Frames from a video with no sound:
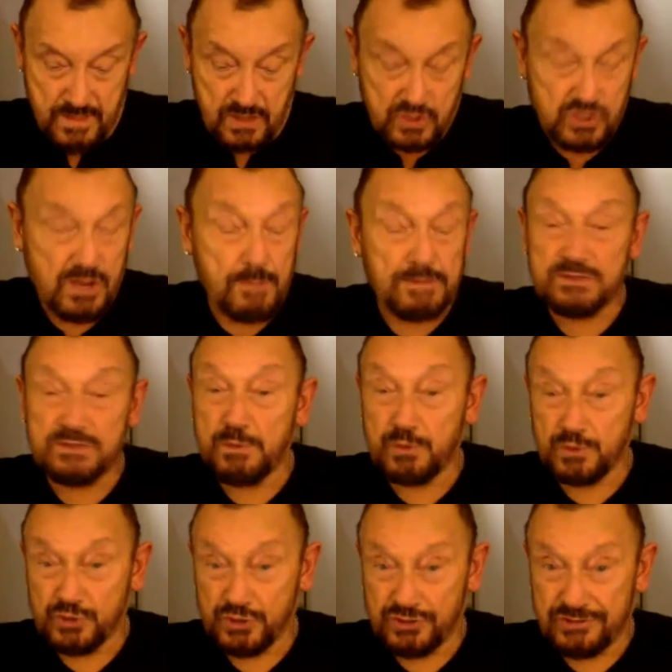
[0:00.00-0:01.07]
Shepherd's
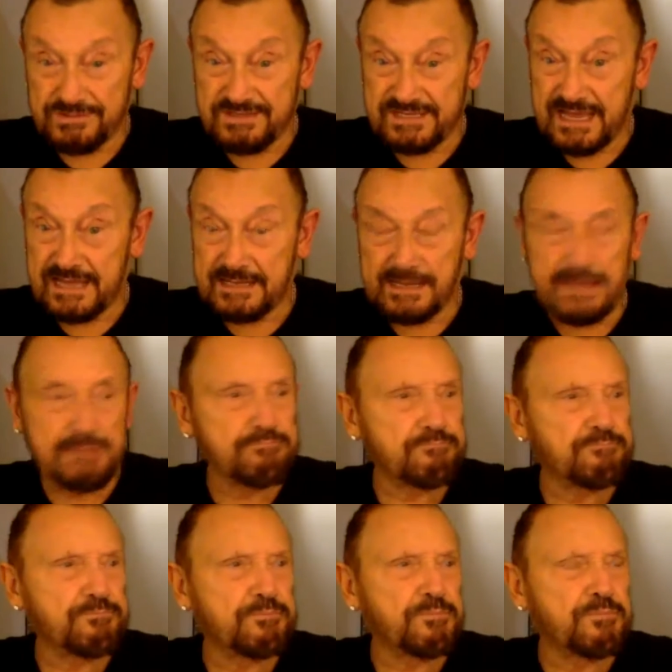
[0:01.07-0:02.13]
Bush, sadly,
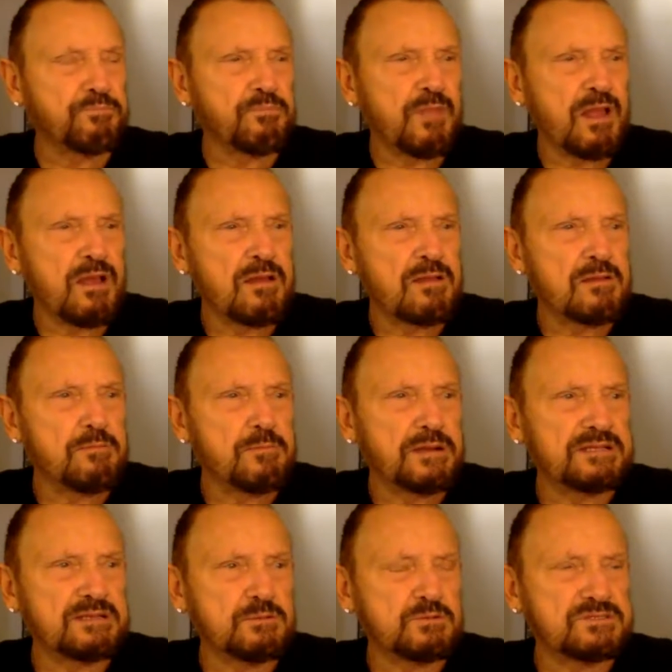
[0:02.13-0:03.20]

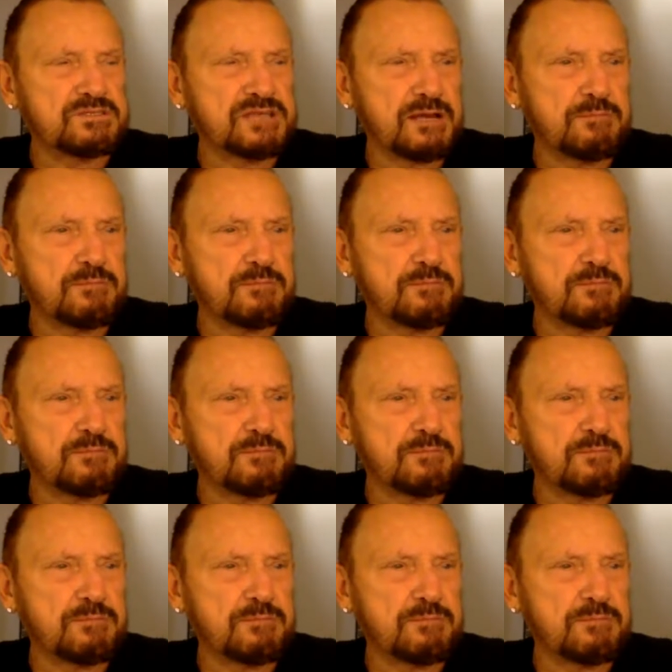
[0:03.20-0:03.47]
but it was